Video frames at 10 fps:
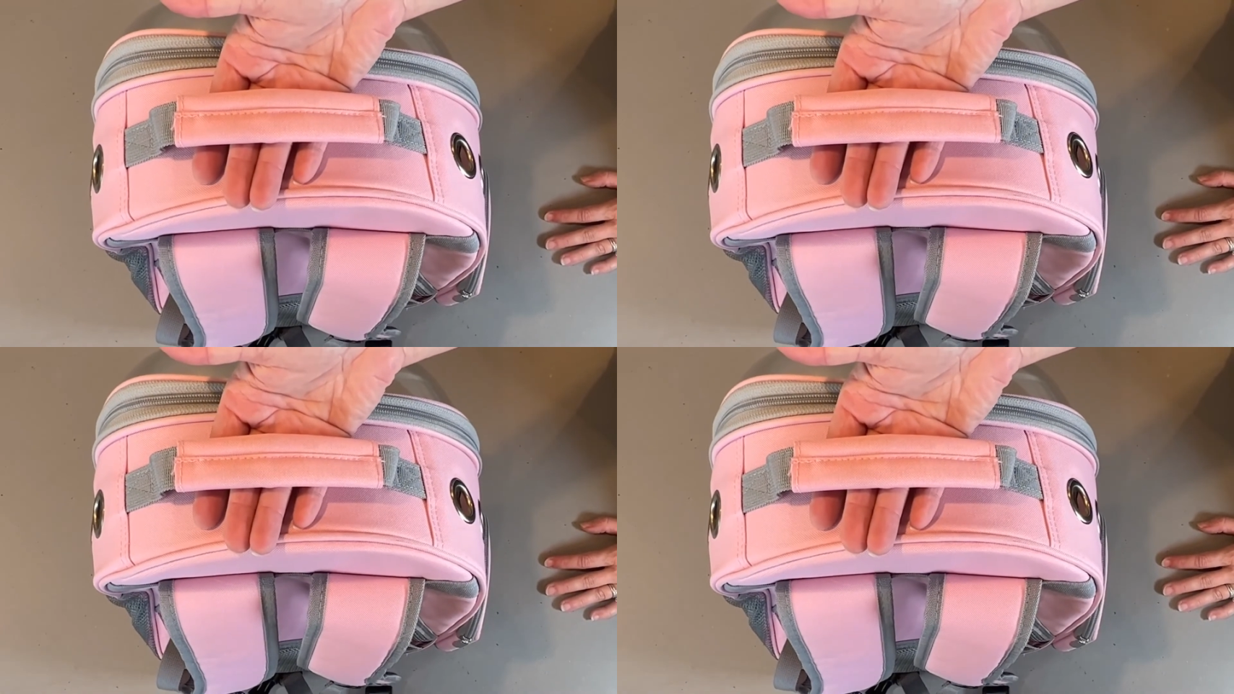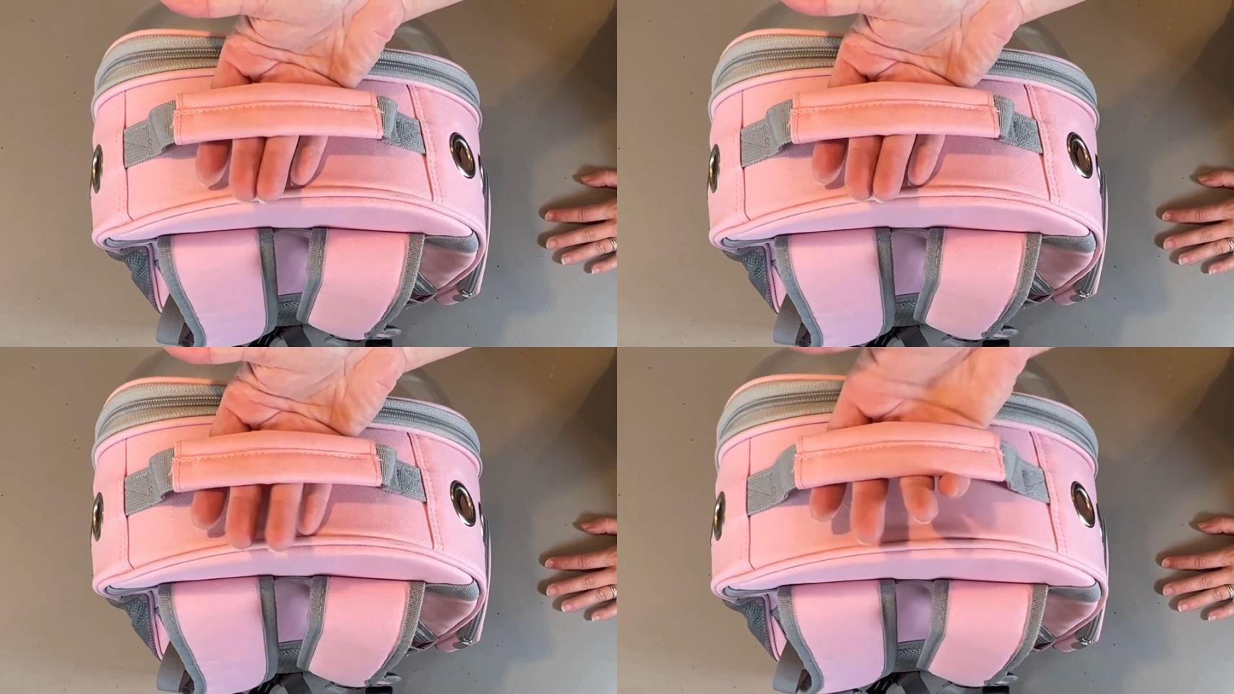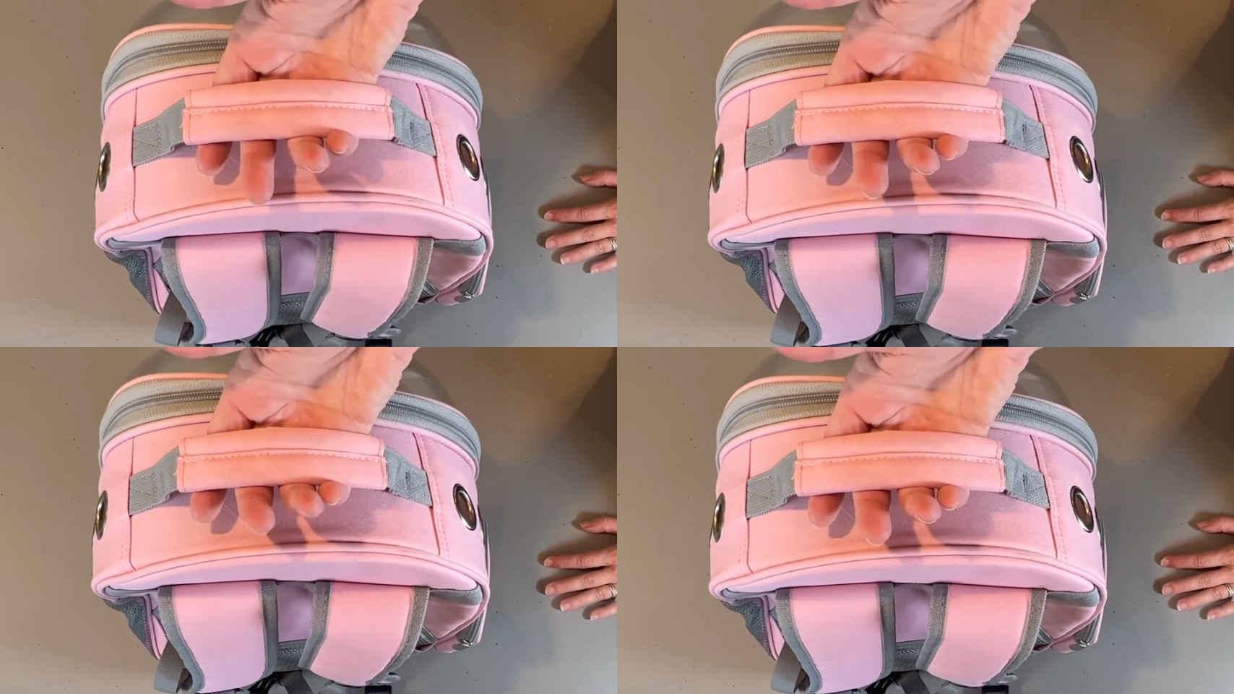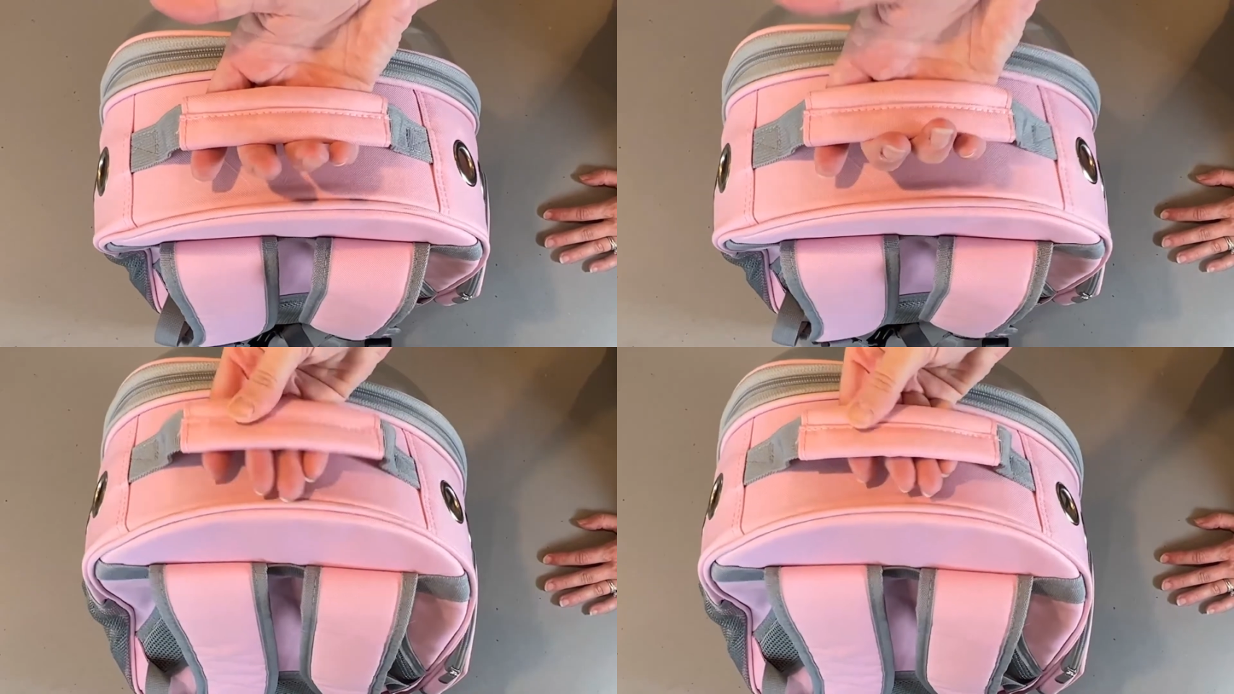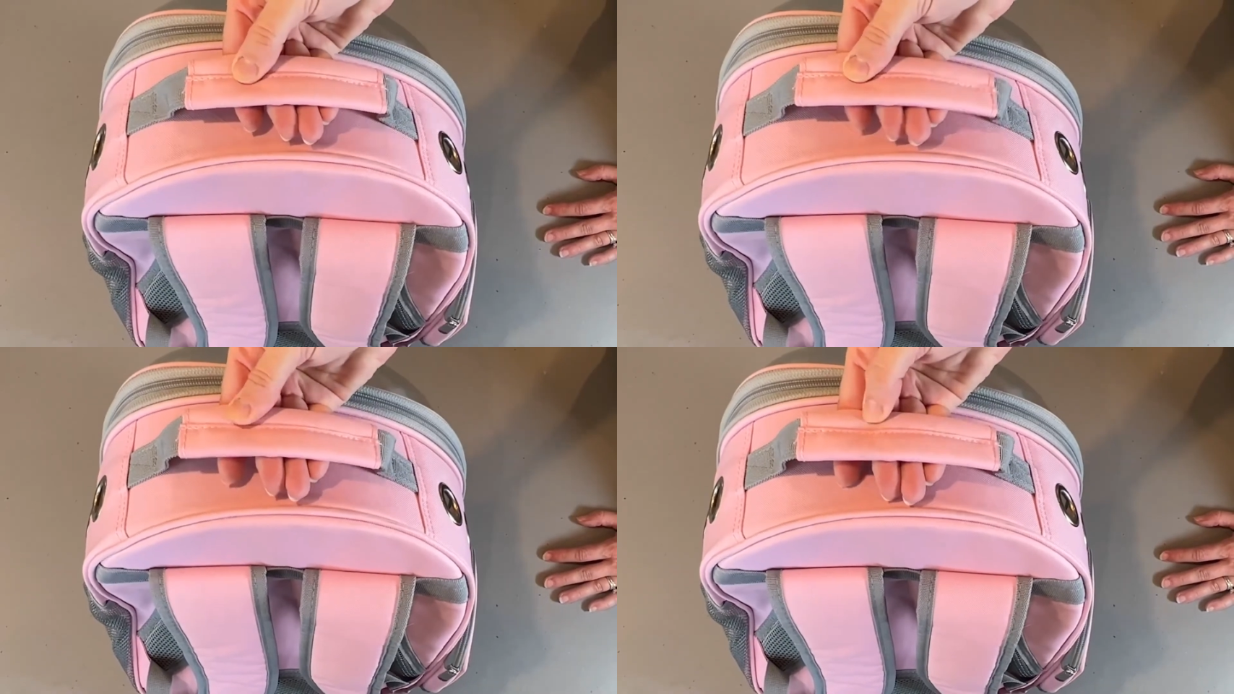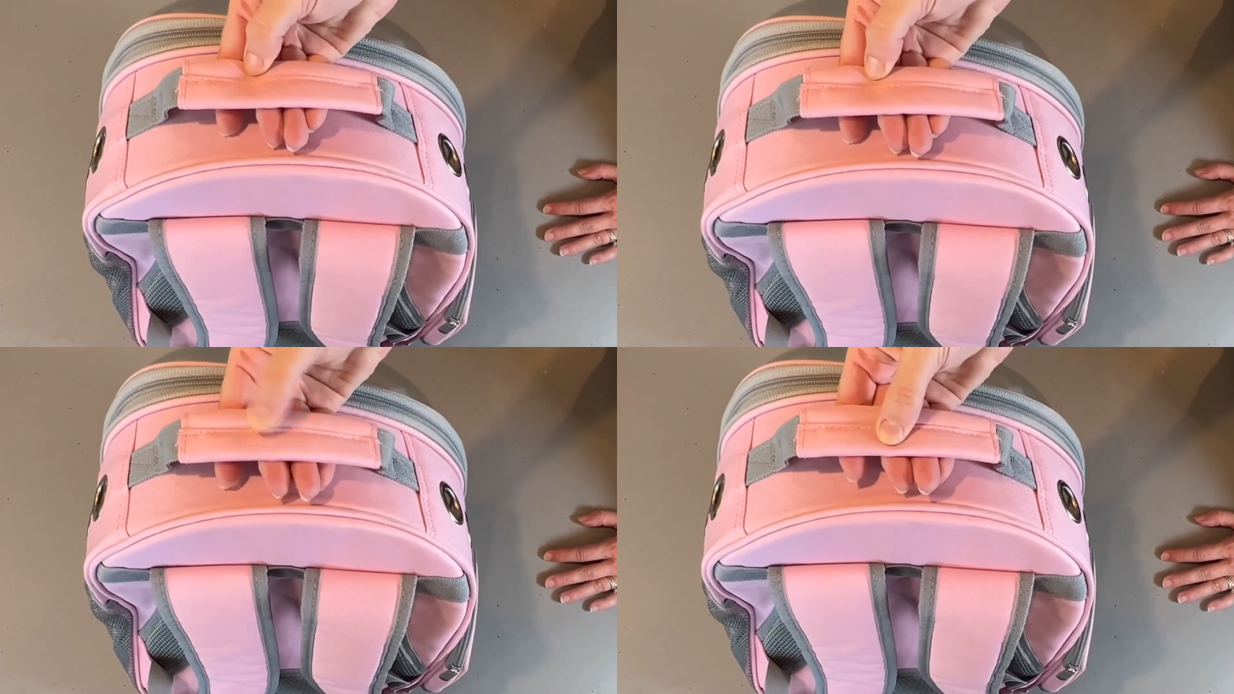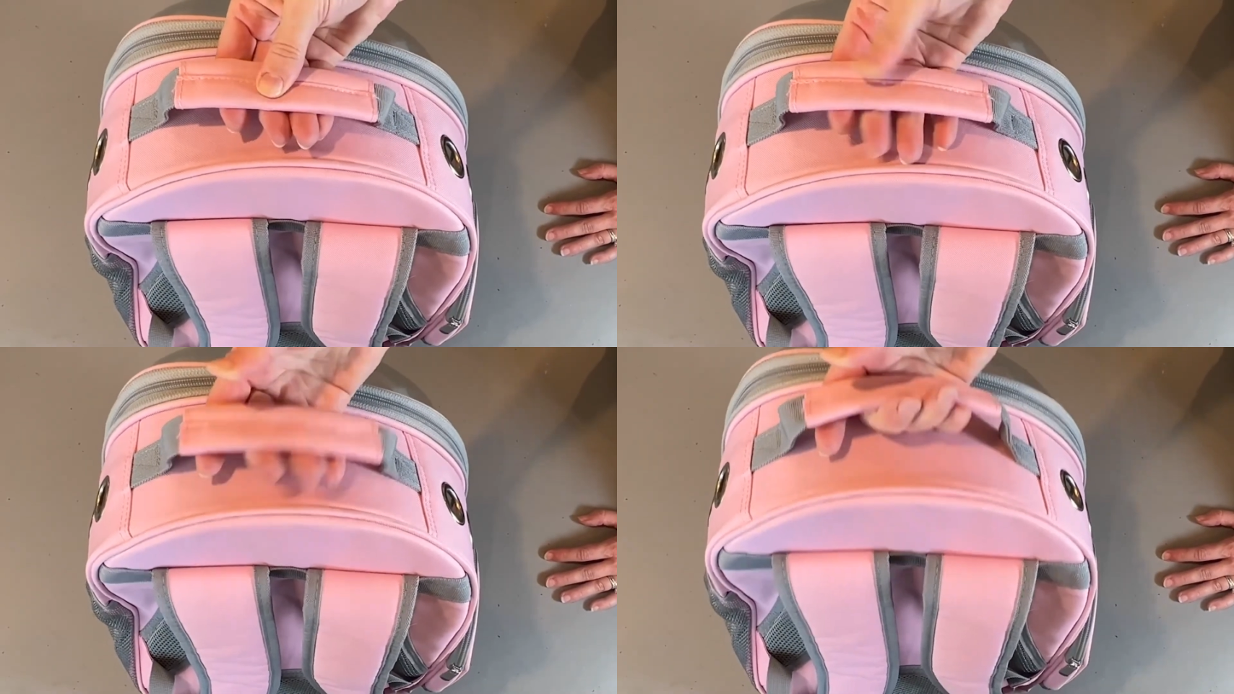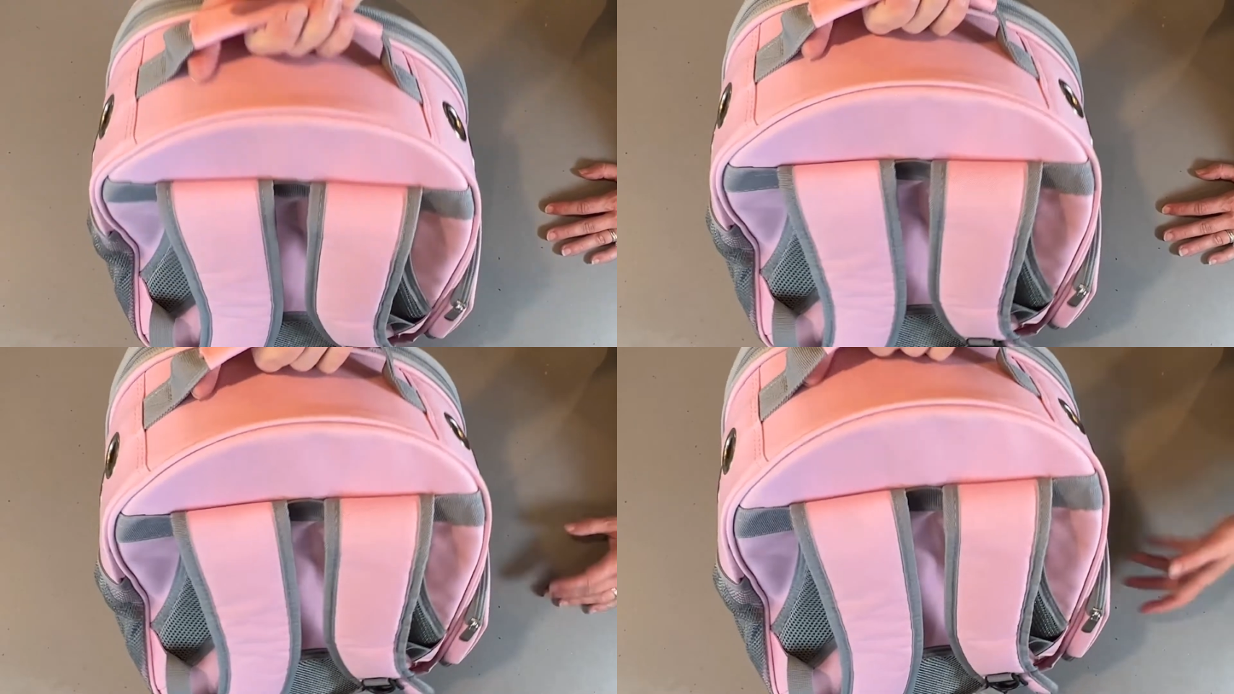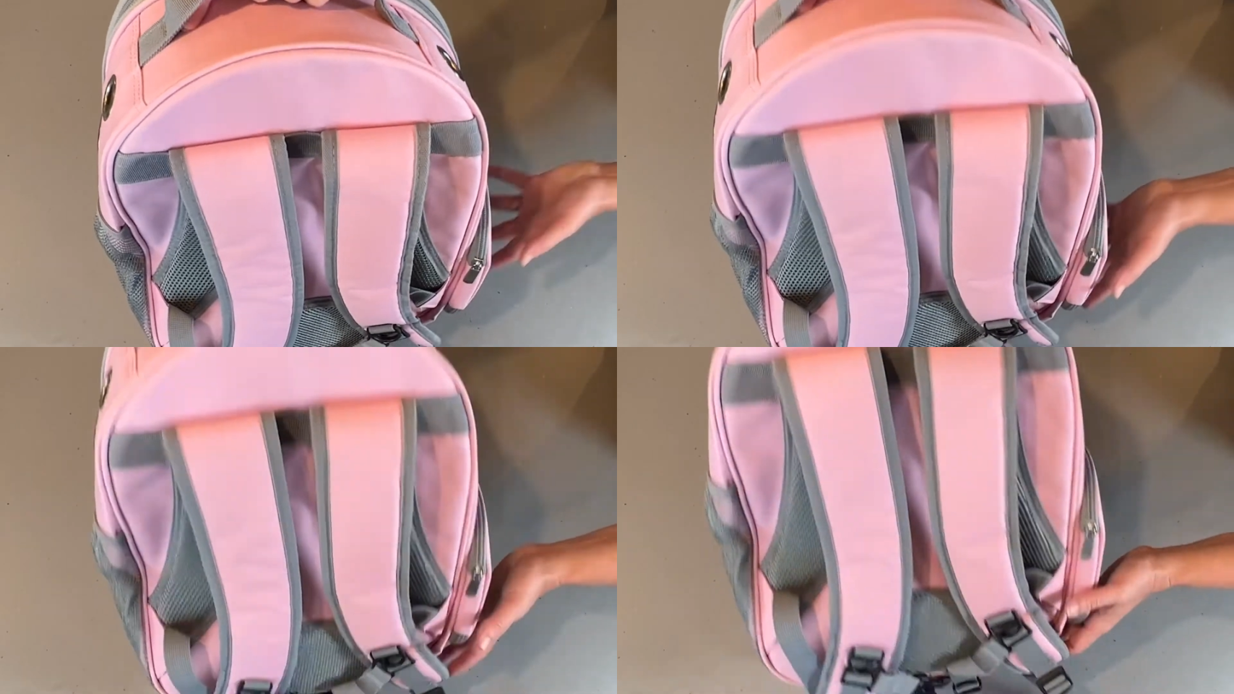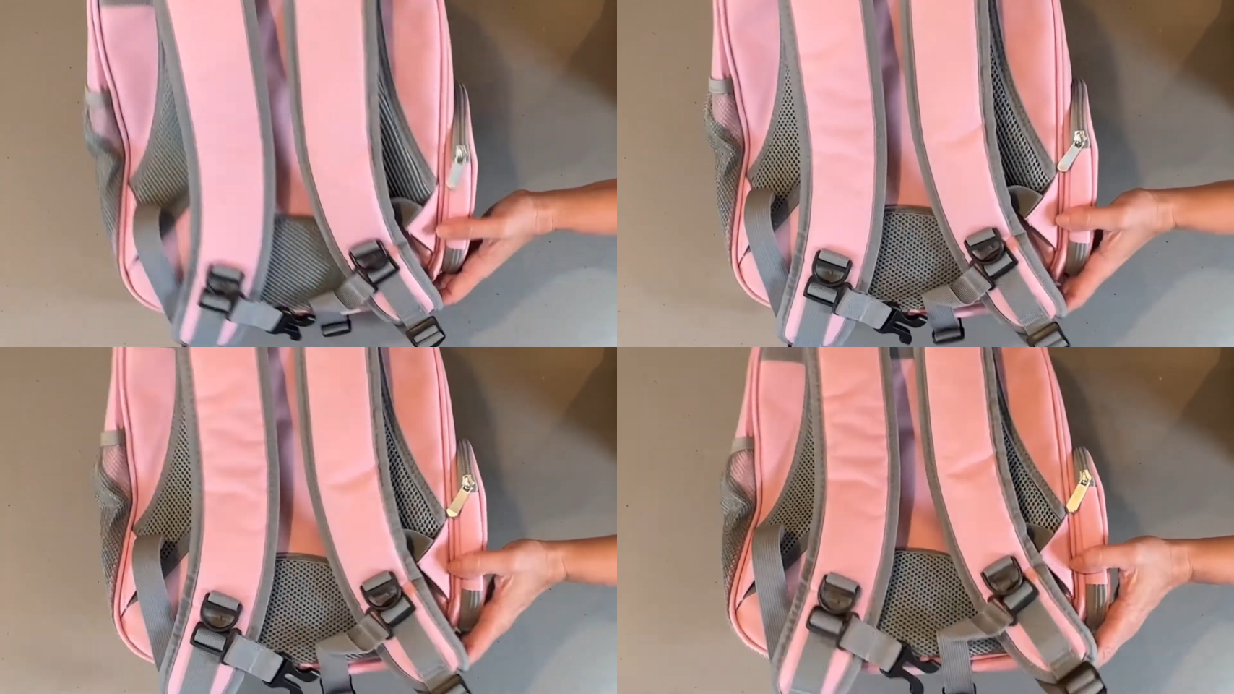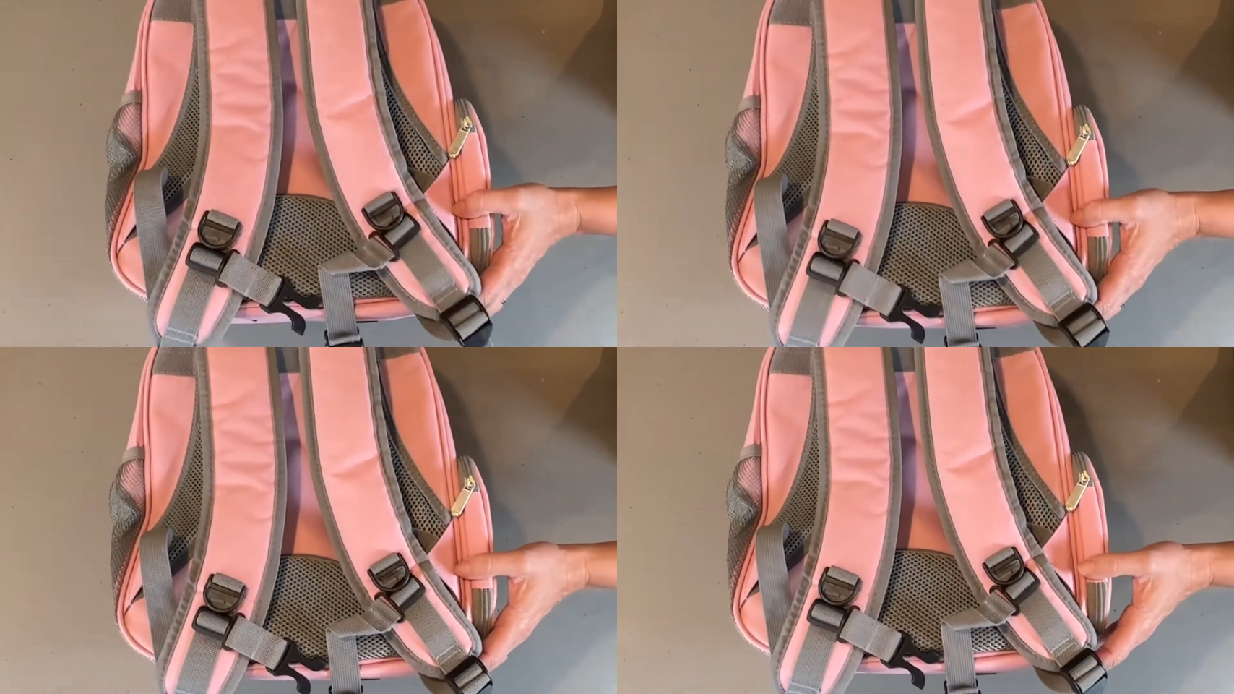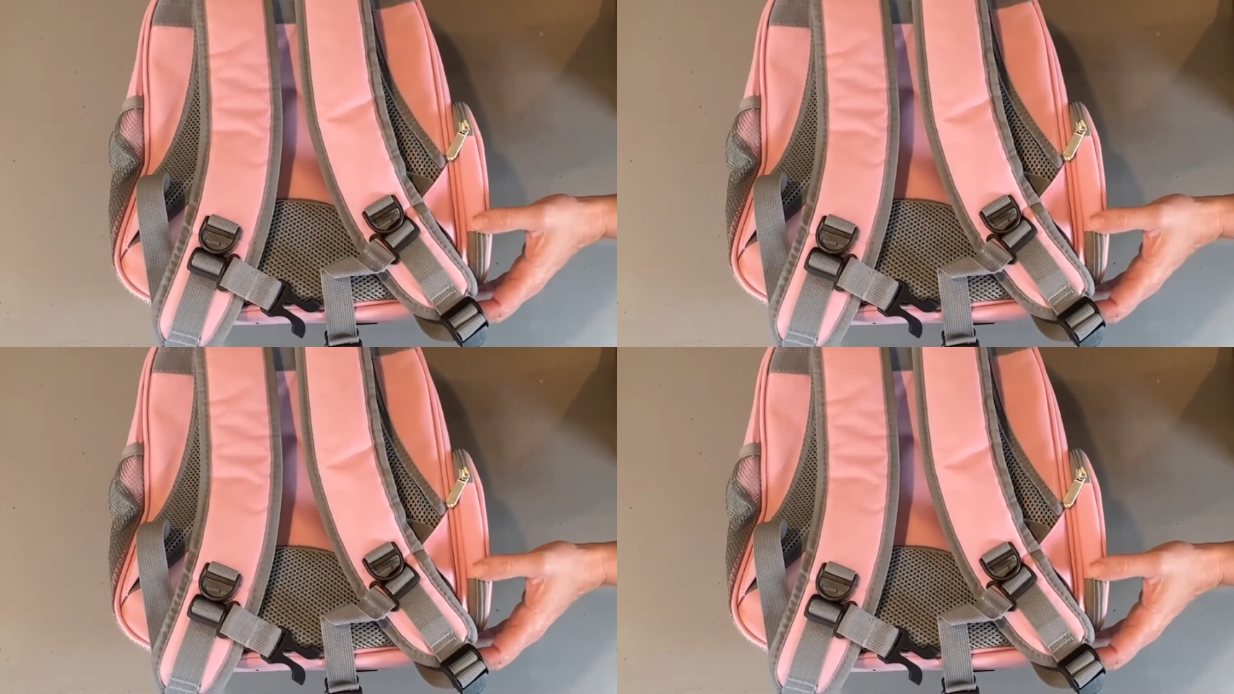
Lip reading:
(no speaker visible)